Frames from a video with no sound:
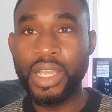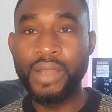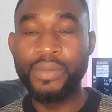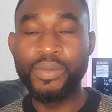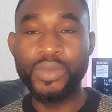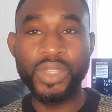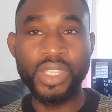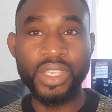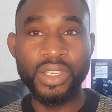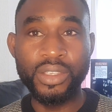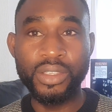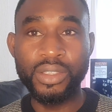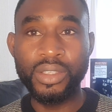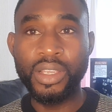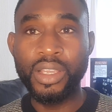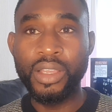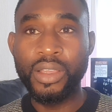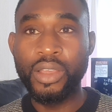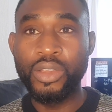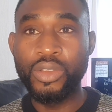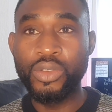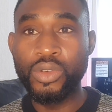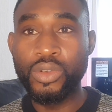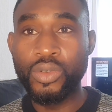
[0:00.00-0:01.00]
things
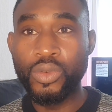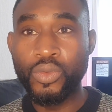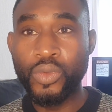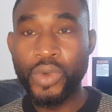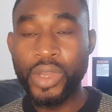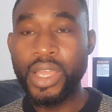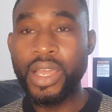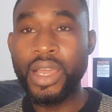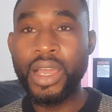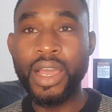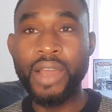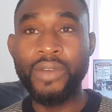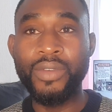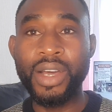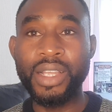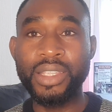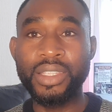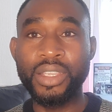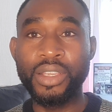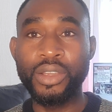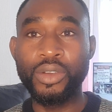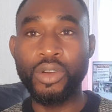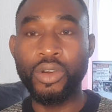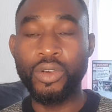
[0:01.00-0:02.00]
you will ever
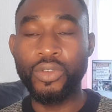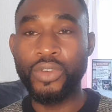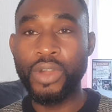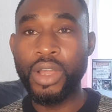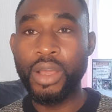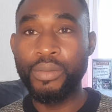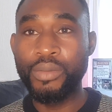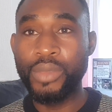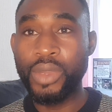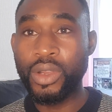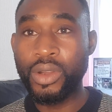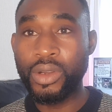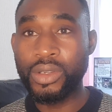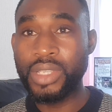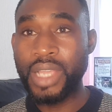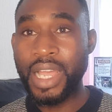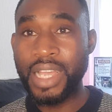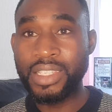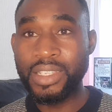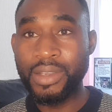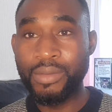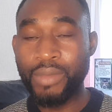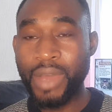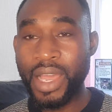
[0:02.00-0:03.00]
think of, because as a
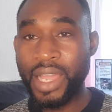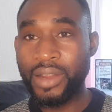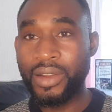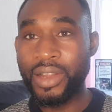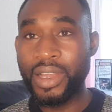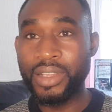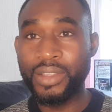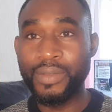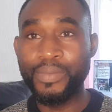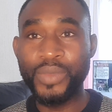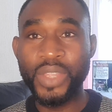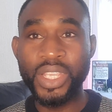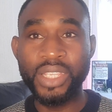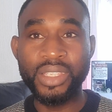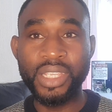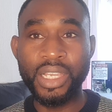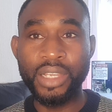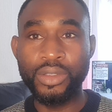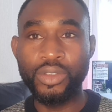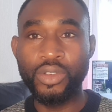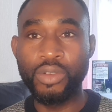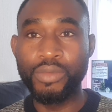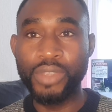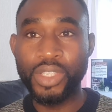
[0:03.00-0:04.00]
migrant, they tend to
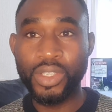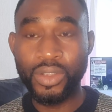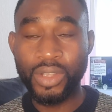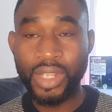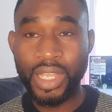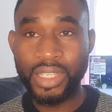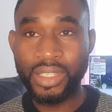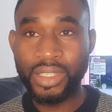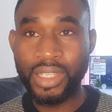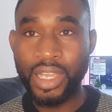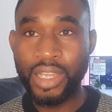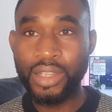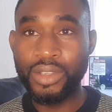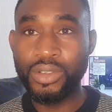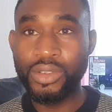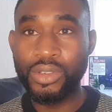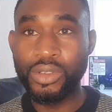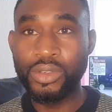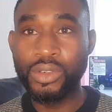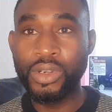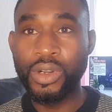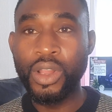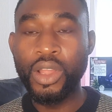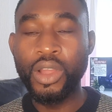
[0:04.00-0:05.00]
misunderstand
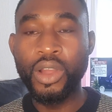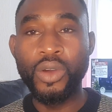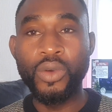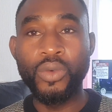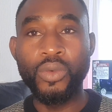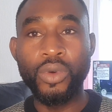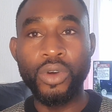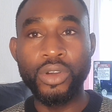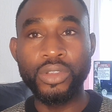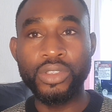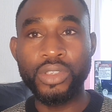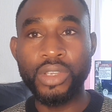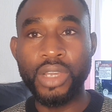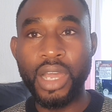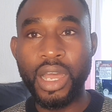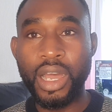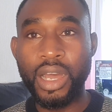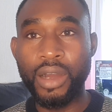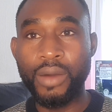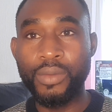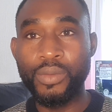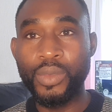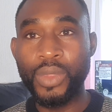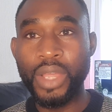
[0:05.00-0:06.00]
you.
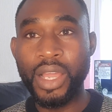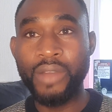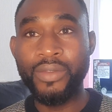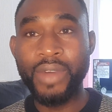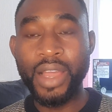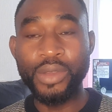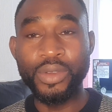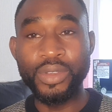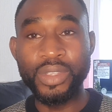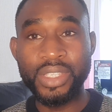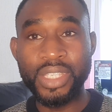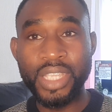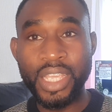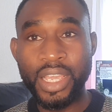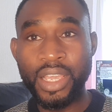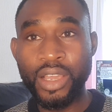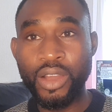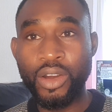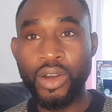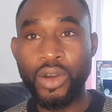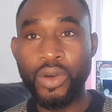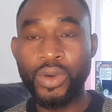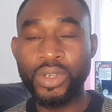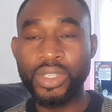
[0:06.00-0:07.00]
Whatever you say or
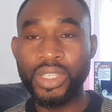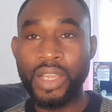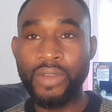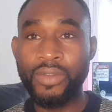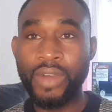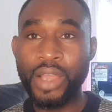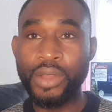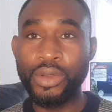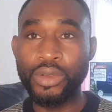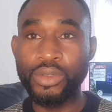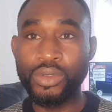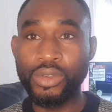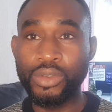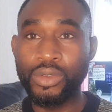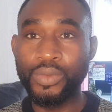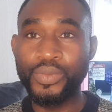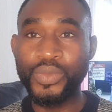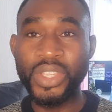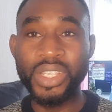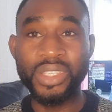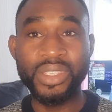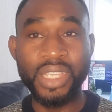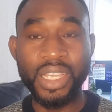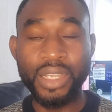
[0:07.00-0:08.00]
whatever you do, they
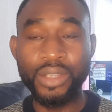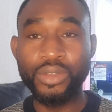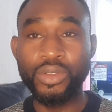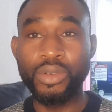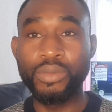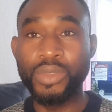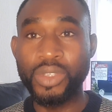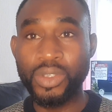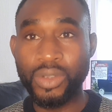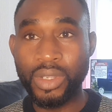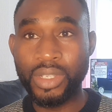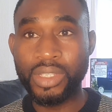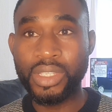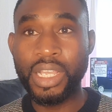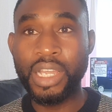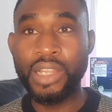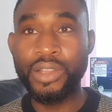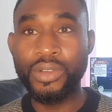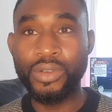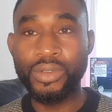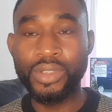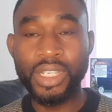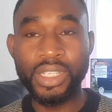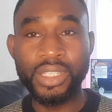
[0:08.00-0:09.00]
tend to misunderstand you.
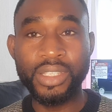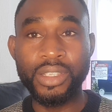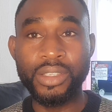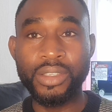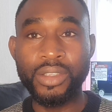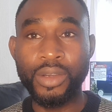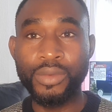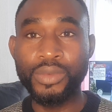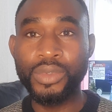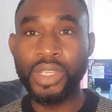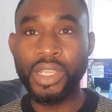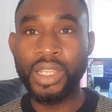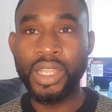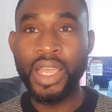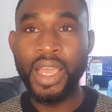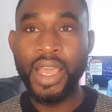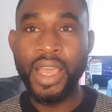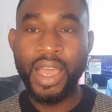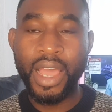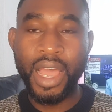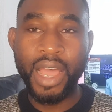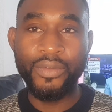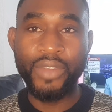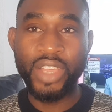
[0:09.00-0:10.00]
This is something
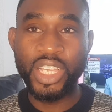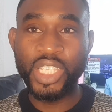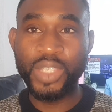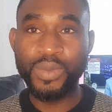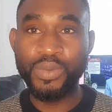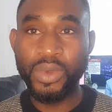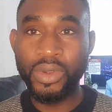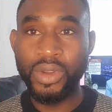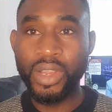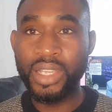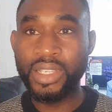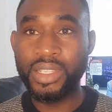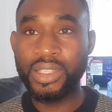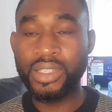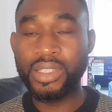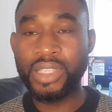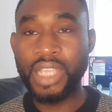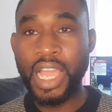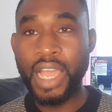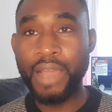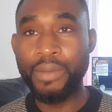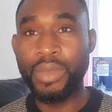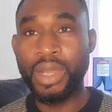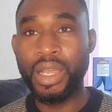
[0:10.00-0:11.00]
I've experienced
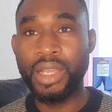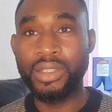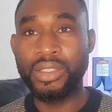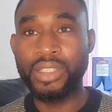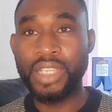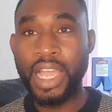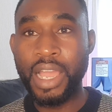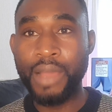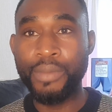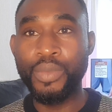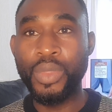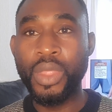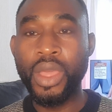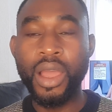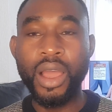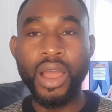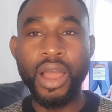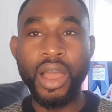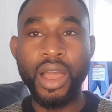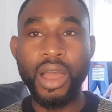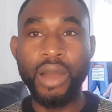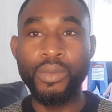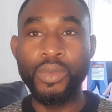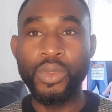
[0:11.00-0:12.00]
time and time
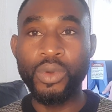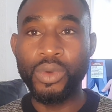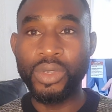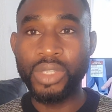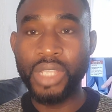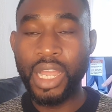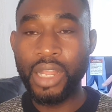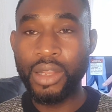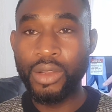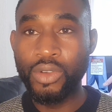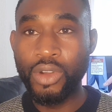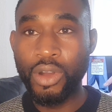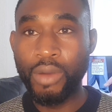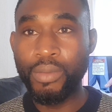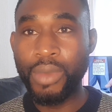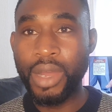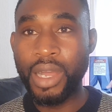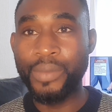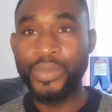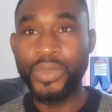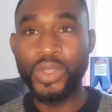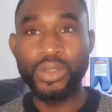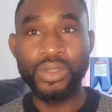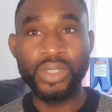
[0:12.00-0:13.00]
without number.
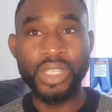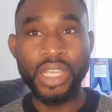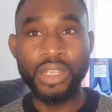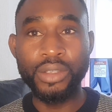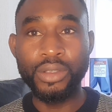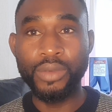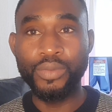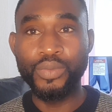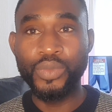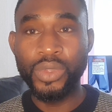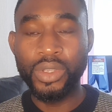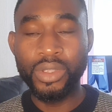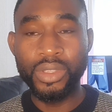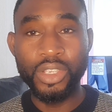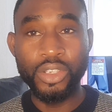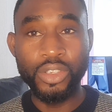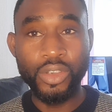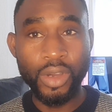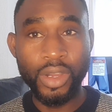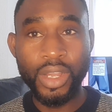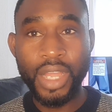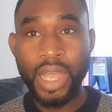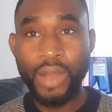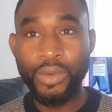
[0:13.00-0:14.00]
The
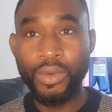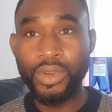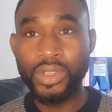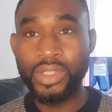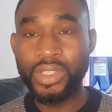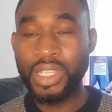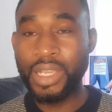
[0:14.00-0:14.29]
younger ones tend